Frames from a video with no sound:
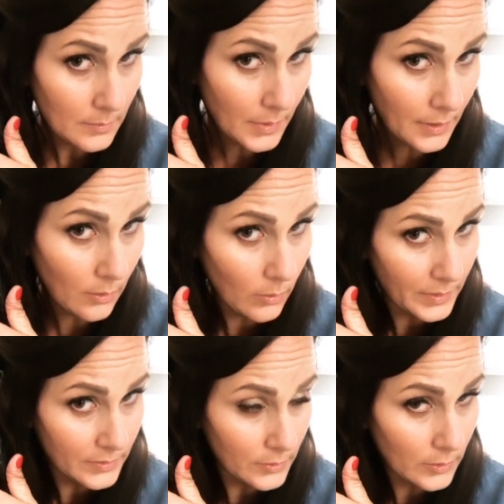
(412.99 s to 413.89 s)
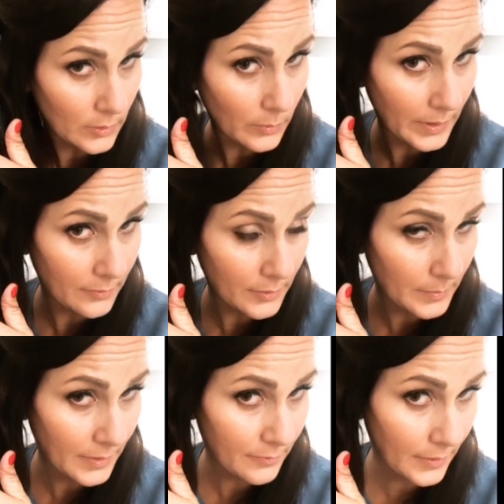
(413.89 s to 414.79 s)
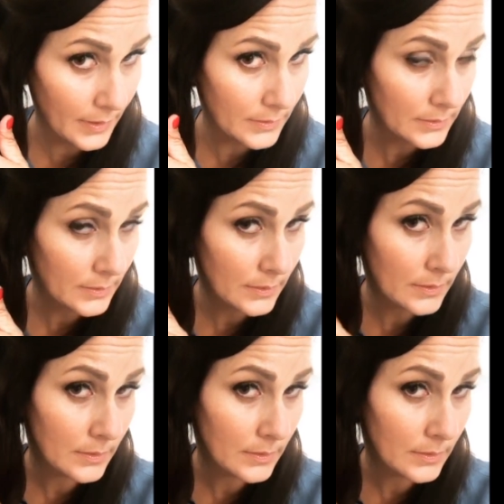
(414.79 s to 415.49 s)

But I always curl away from my face.